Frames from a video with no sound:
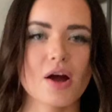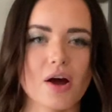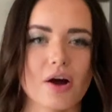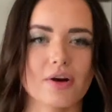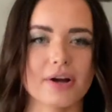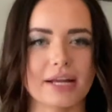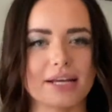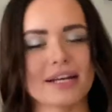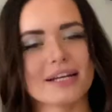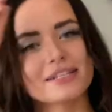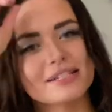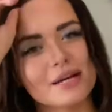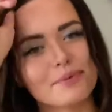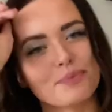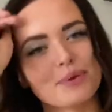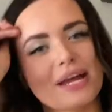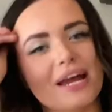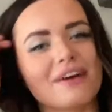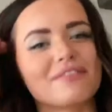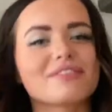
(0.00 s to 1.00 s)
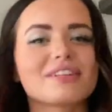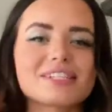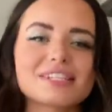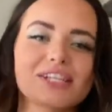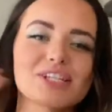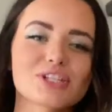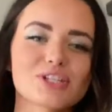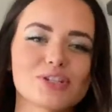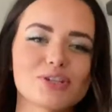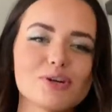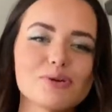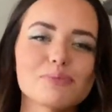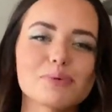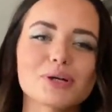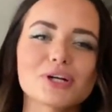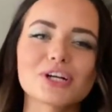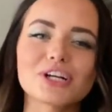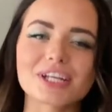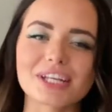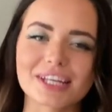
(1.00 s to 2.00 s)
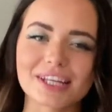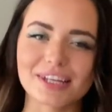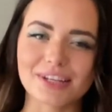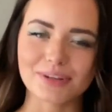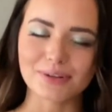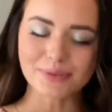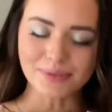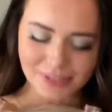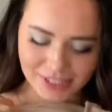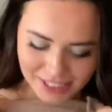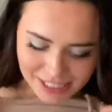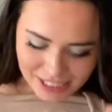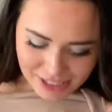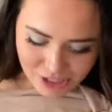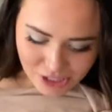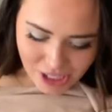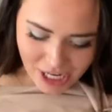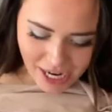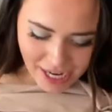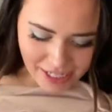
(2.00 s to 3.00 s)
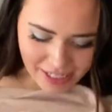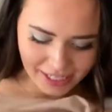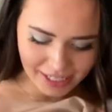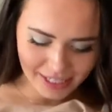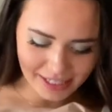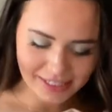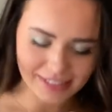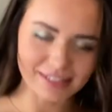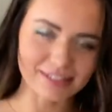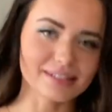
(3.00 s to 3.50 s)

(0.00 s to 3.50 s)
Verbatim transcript: Okay, next up we have this super cute jacket,